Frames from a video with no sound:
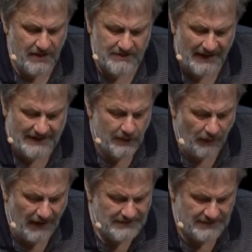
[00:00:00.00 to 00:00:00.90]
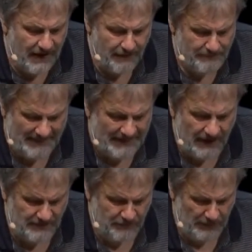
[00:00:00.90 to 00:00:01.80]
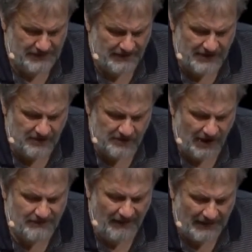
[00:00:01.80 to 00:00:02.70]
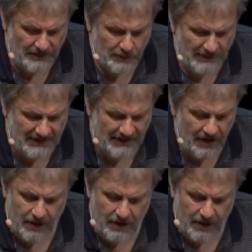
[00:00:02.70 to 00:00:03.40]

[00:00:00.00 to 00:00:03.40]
Does Donald Trump stand for traditional values?